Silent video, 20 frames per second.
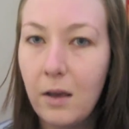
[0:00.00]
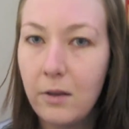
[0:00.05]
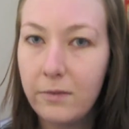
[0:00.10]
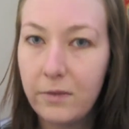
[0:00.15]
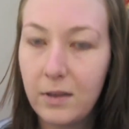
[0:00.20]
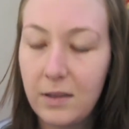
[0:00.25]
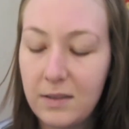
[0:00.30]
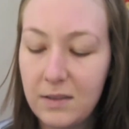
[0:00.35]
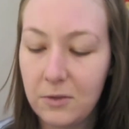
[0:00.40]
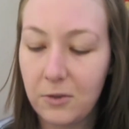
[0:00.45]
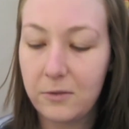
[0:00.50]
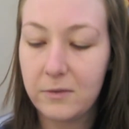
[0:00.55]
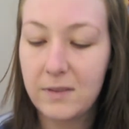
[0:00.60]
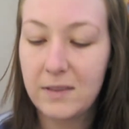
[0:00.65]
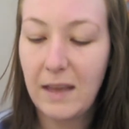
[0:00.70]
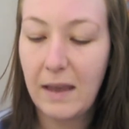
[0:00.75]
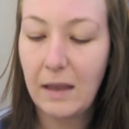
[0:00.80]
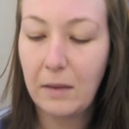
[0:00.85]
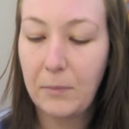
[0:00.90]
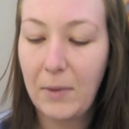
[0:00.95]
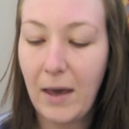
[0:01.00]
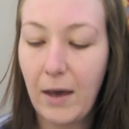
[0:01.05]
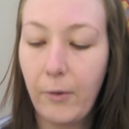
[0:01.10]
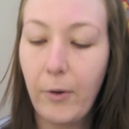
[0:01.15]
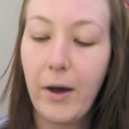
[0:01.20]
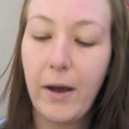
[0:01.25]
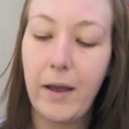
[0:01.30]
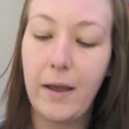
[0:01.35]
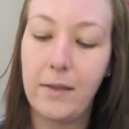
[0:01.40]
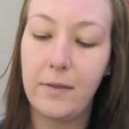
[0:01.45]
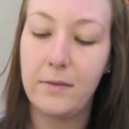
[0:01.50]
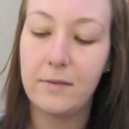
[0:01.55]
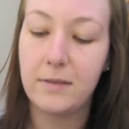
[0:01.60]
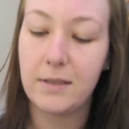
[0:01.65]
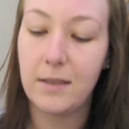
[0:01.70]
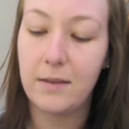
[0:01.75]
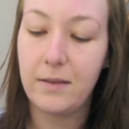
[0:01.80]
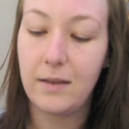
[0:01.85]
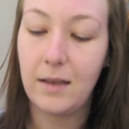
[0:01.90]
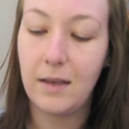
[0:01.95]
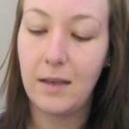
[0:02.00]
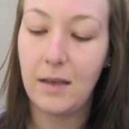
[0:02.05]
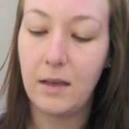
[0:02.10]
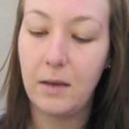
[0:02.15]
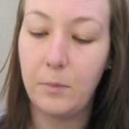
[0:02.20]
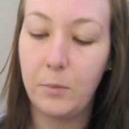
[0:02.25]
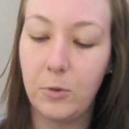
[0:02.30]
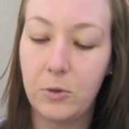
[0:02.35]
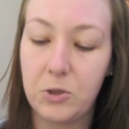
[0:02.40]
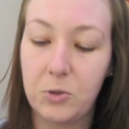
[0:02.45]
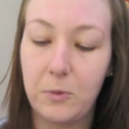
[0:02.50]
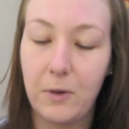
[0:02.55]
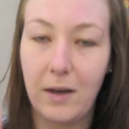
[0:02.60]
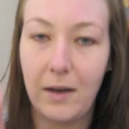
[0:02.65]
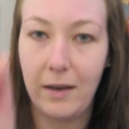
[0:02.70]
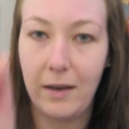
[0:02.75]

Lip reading: for the sort of staying power, and the Bourjois